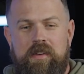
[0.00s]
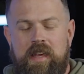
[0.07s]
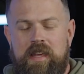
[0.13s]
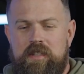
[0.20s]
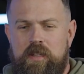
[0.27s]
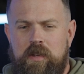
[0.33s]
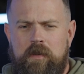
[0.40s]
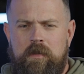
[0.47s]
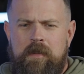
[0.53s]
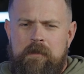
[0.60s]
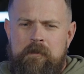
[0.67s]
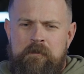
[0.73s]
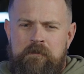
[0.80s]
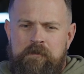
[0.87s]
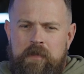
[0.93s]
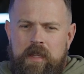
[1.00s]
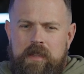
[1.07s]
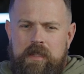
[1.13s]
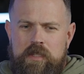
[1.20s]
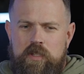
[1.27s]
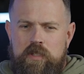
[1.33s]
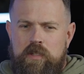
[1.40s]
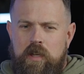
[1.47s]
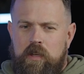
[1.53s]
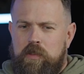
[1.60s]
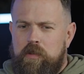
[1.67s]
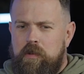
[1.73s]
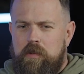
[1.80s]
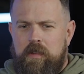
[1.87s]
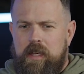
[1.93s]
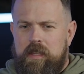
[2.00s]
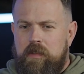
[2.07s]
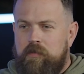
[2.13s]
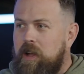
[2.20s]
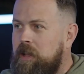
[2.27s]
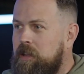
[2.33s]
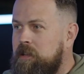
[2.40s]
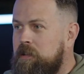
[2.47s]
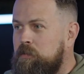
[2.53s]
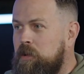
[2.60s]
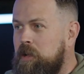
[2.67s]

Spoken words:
And so let's just talk through like the violin